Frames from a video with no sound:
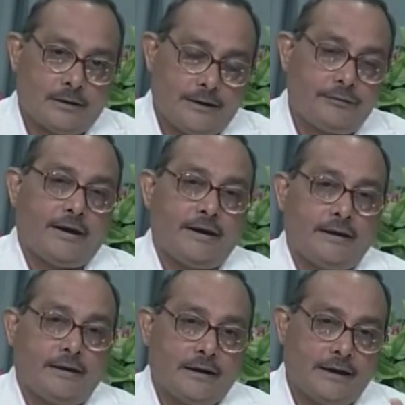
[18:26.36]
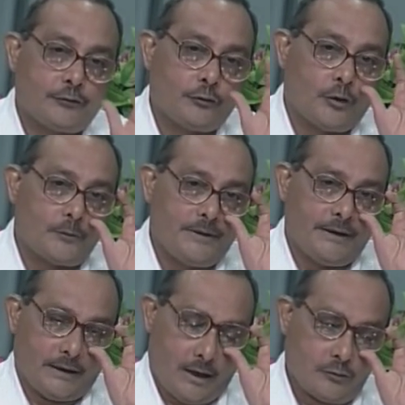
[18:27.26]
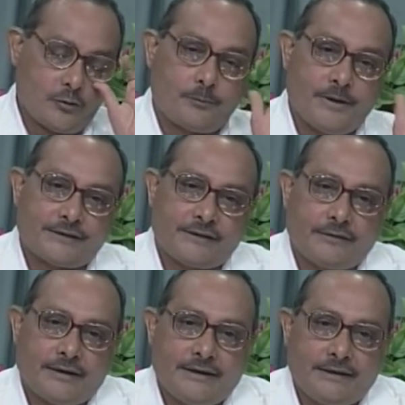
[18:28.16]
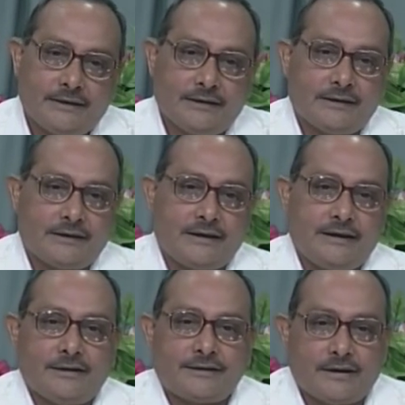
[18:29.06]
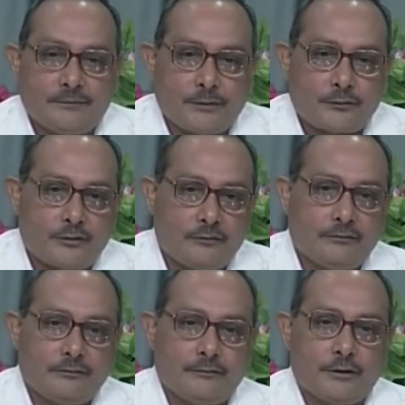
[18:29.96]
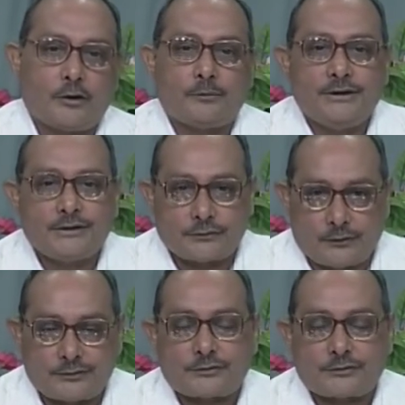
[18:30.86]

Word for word: If I, it would not be out of place if I give example from one of these short